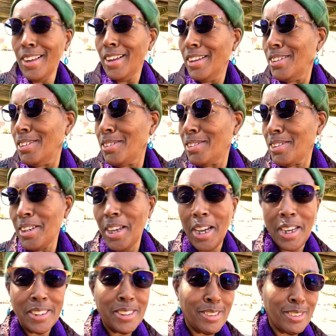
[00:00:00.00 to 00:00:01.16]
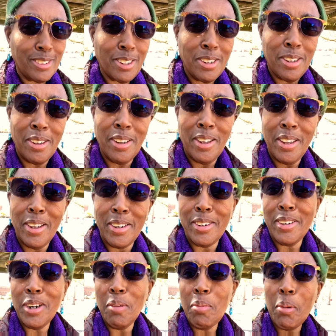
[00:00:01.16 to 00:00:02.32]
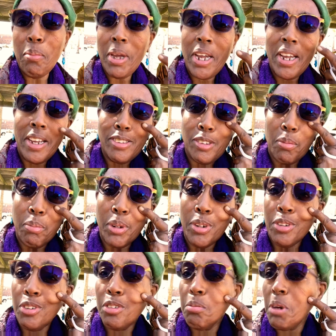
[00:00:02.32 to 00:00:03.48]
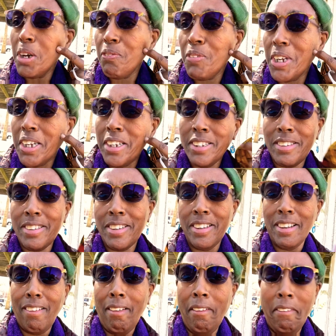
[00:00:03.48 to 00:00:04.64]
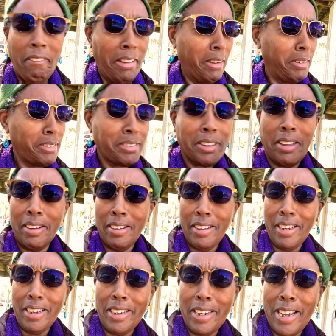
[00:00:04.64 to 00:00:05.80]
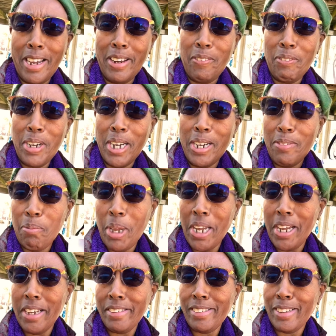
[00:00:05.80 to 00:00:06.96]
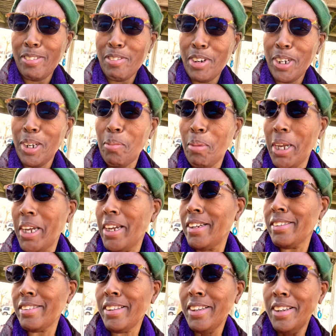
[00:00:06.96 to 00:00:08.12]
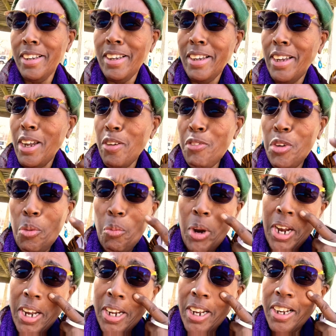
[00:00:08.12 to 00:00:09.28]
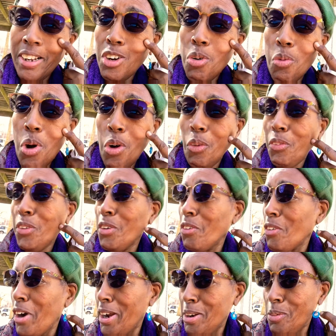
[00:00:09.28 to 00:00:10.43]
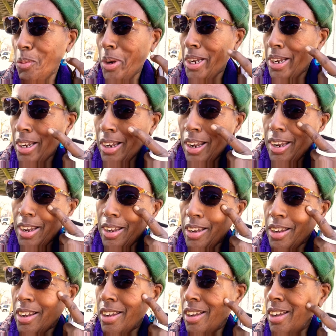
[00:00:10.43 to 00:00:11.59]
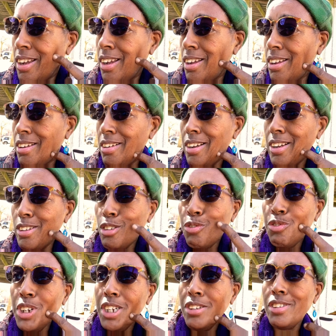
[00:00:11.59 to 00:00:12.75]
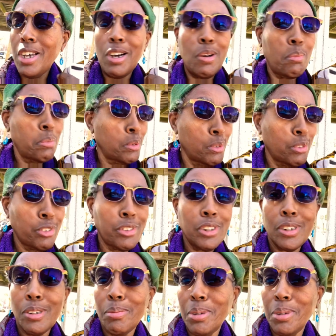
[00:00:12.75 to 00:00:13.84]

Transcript: You see how these double masks abused my face. That's an N95 mask and a regular mask. If you wearing it, quote, the right way, you get your face all bruised up.